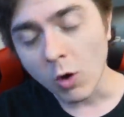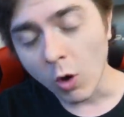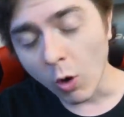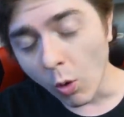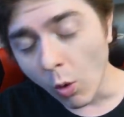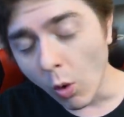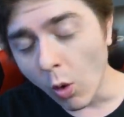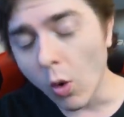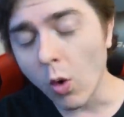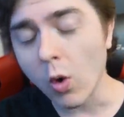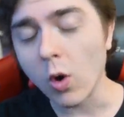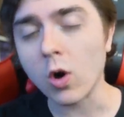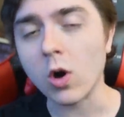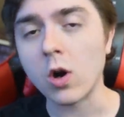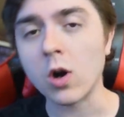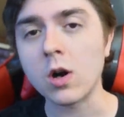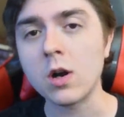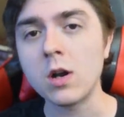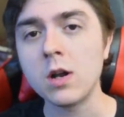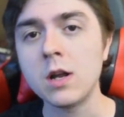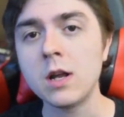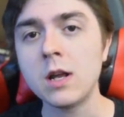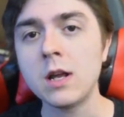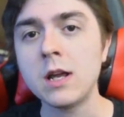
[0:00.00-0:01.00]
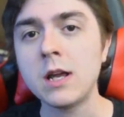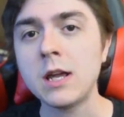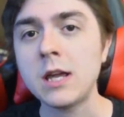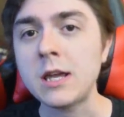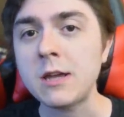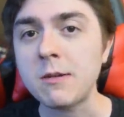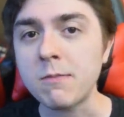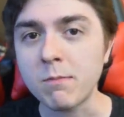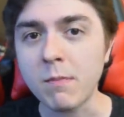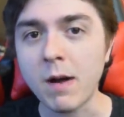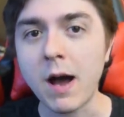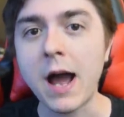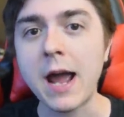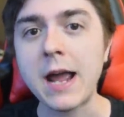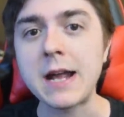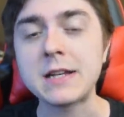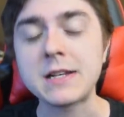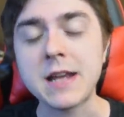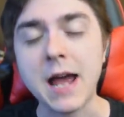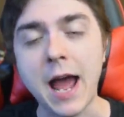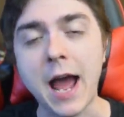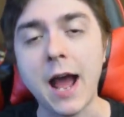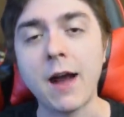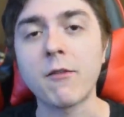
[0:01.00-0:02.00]
or he
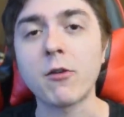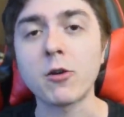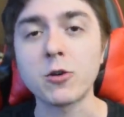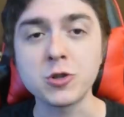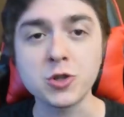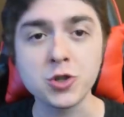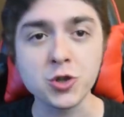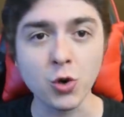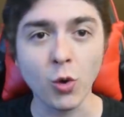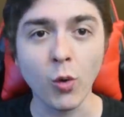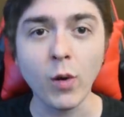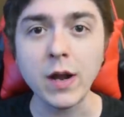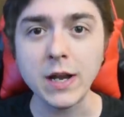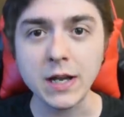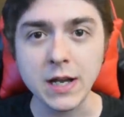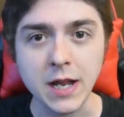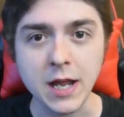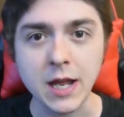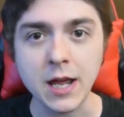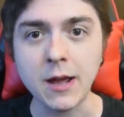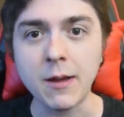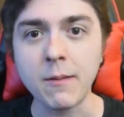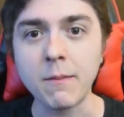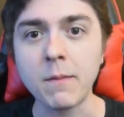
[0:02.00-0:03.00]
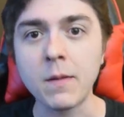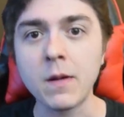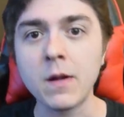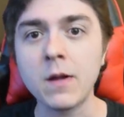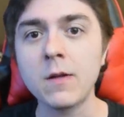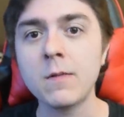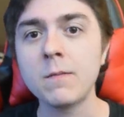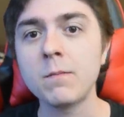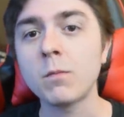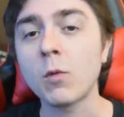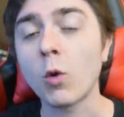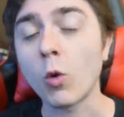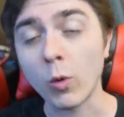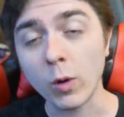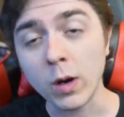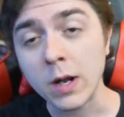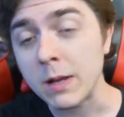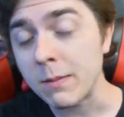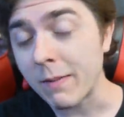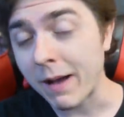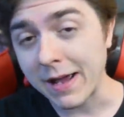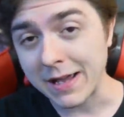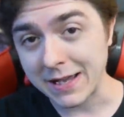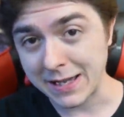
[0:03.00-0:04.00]
might have her join him, or
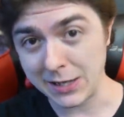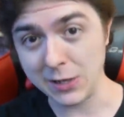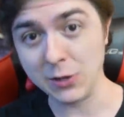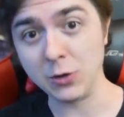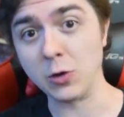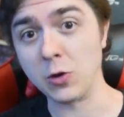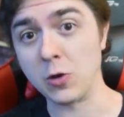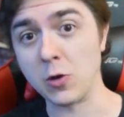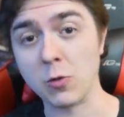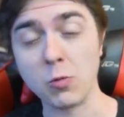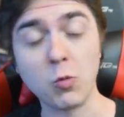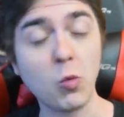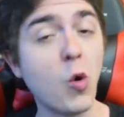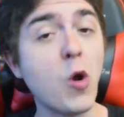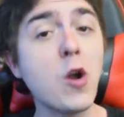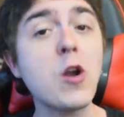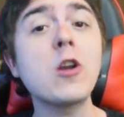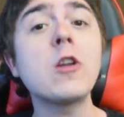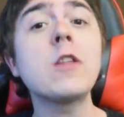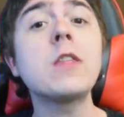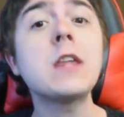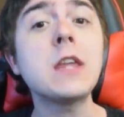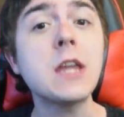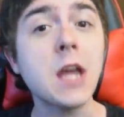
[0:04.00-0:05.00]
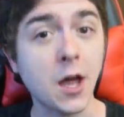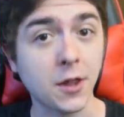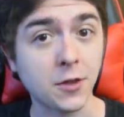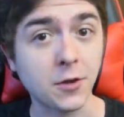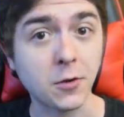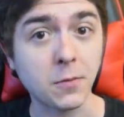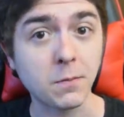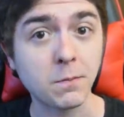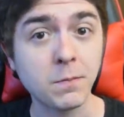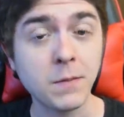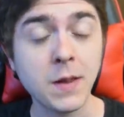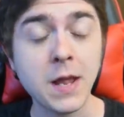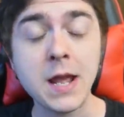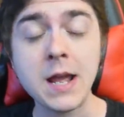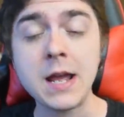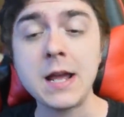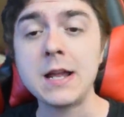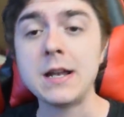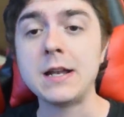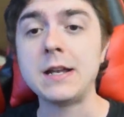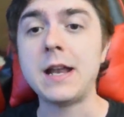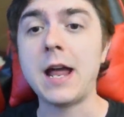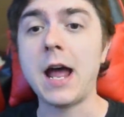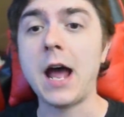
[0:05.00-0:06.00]
he might kill her. One or the other.
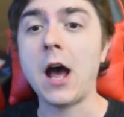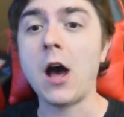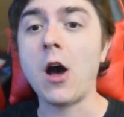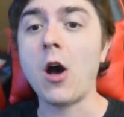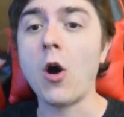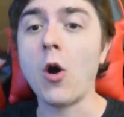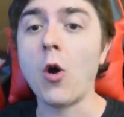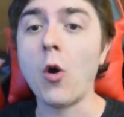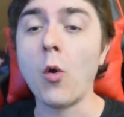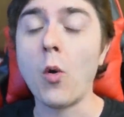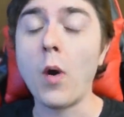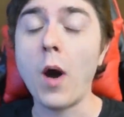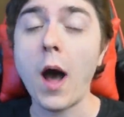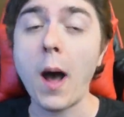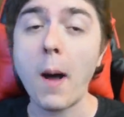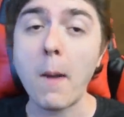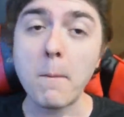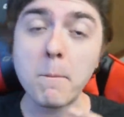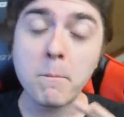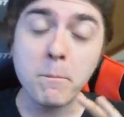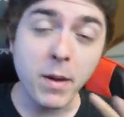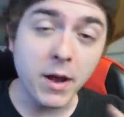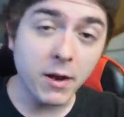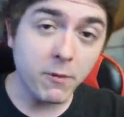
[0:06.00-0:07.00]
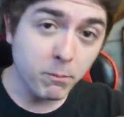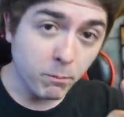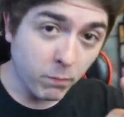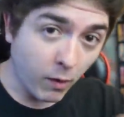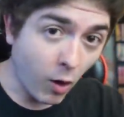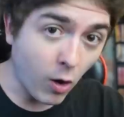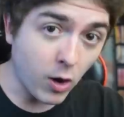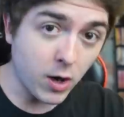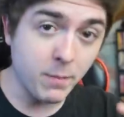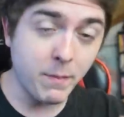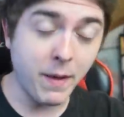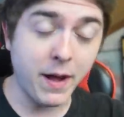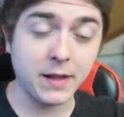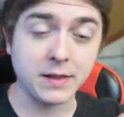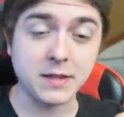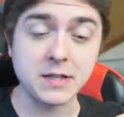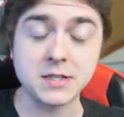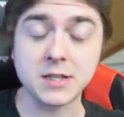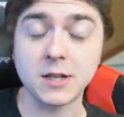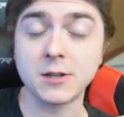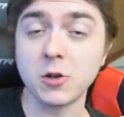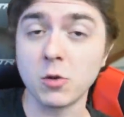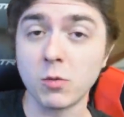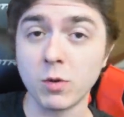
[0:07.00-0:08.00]
Now, big part about
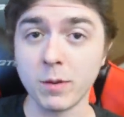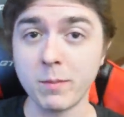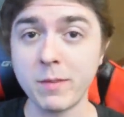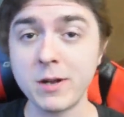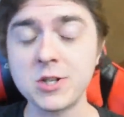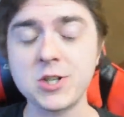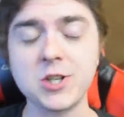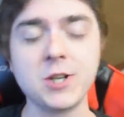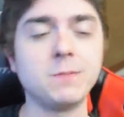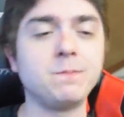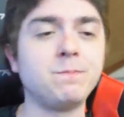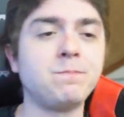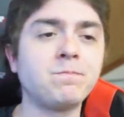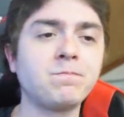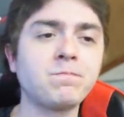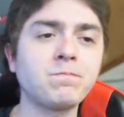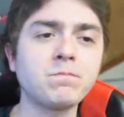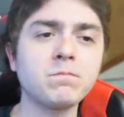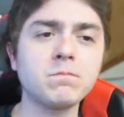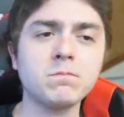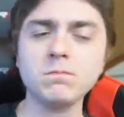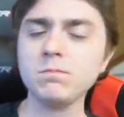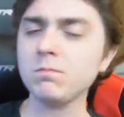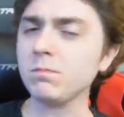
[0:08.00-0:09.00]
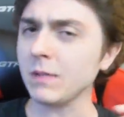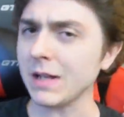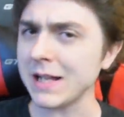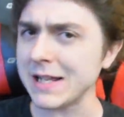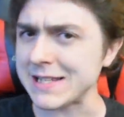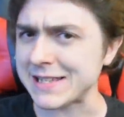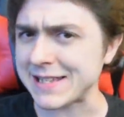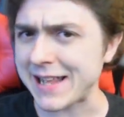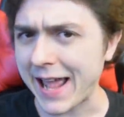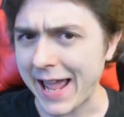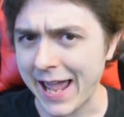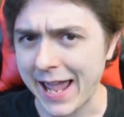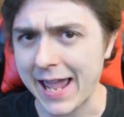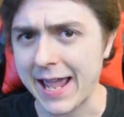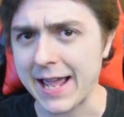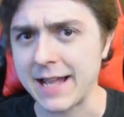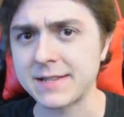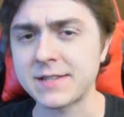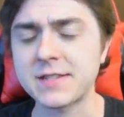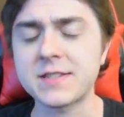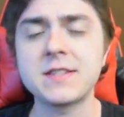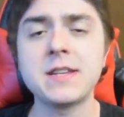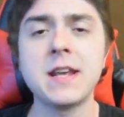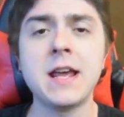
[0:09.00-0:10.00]
this I do want to mention is the
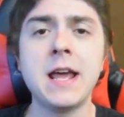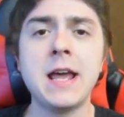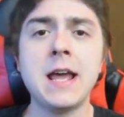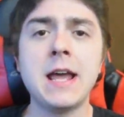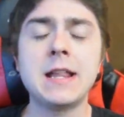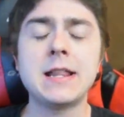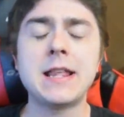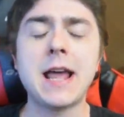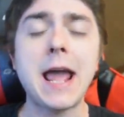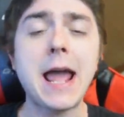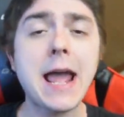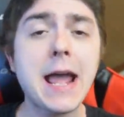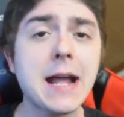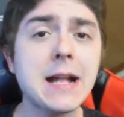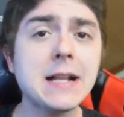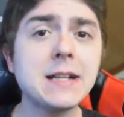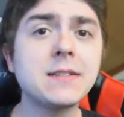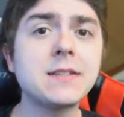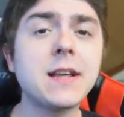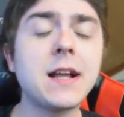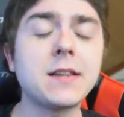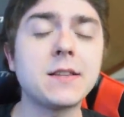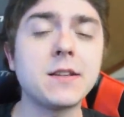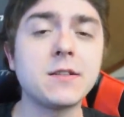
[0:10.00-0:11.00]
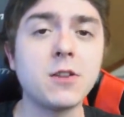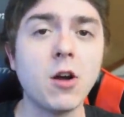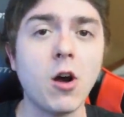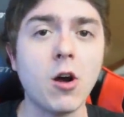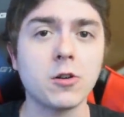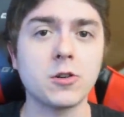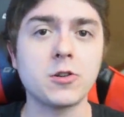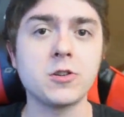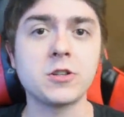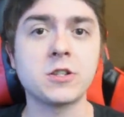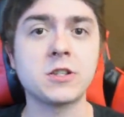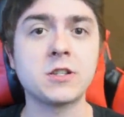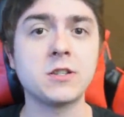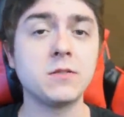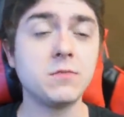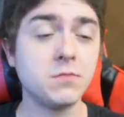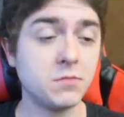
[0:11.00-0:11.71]
hands. The hands that the doctors